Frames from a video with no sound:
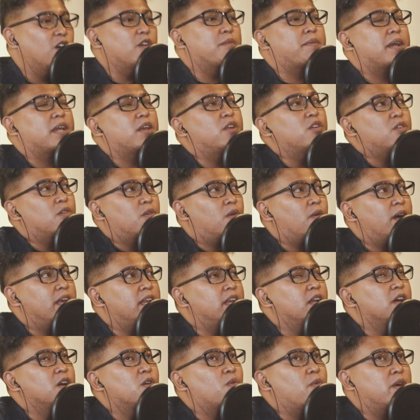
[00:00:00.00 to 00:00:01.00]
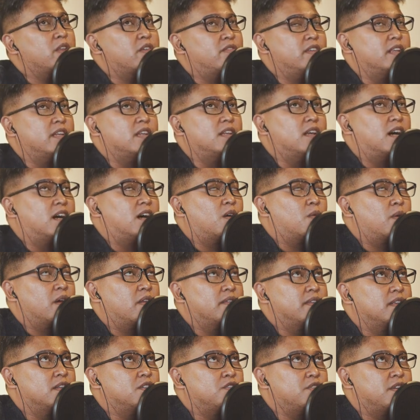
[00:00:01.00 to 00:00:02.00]
Oh, but you know one one of the uh,
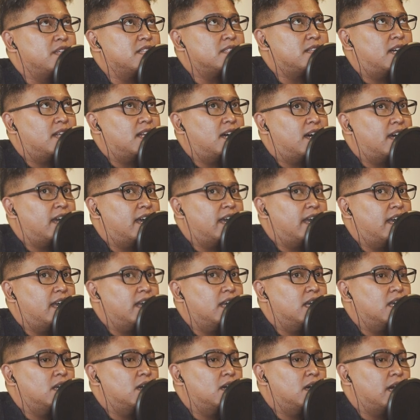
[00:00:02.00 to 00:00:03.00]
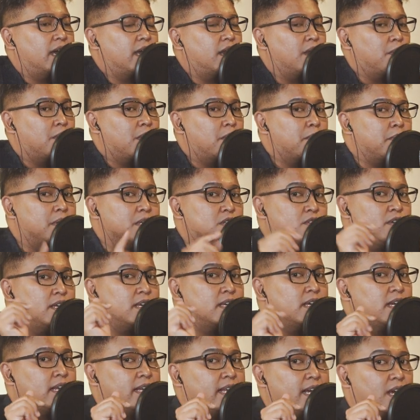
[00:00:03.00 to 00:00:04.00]
one of the drinks that I I remember
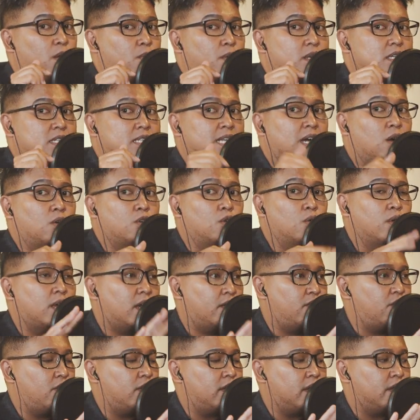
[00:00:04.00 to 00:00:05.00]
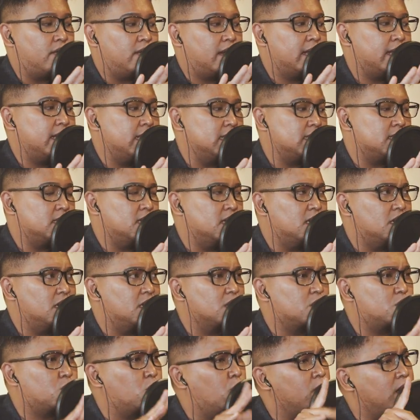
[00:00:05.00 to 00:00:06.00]
drinking there, which now don't have already, right? Is
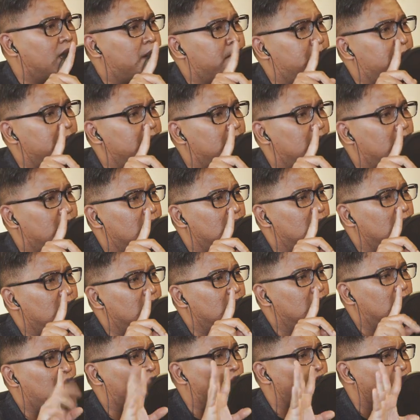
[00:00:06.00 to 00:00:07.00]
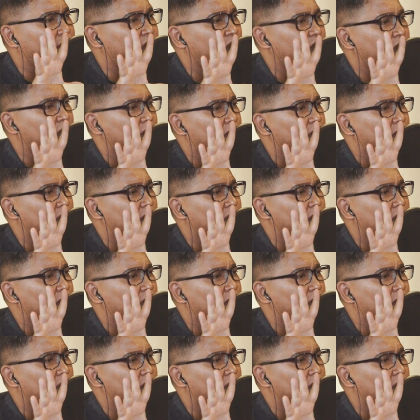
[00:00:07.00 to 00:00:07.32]
the soya bean coffee.